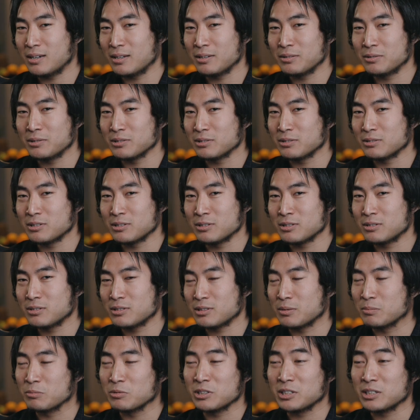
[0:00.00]
There was just
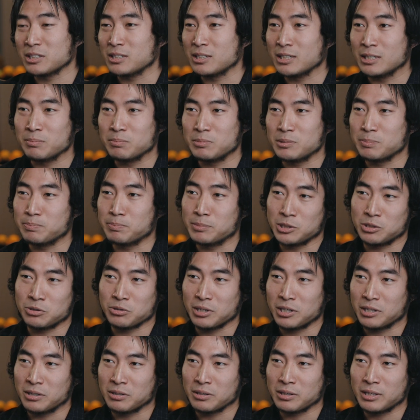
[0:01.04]
some really deep
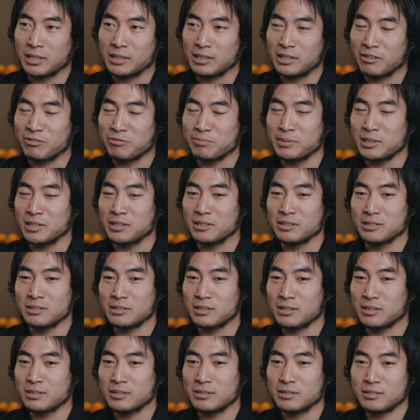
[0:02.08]
betrayal that left me
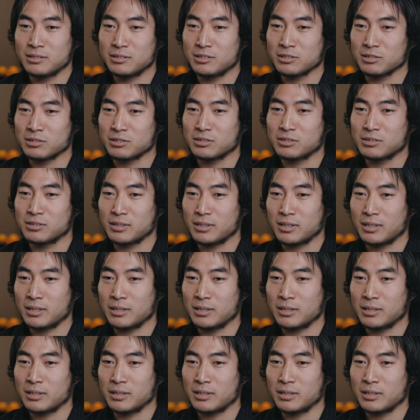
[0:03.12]
in just